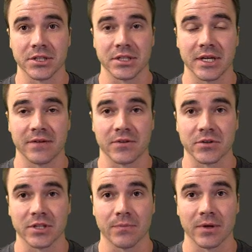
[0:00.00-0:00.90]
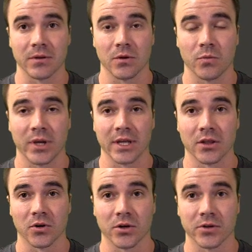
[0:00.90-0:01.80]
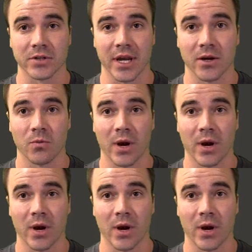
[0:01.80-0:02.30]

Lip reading: and see if there's something that we can learn or take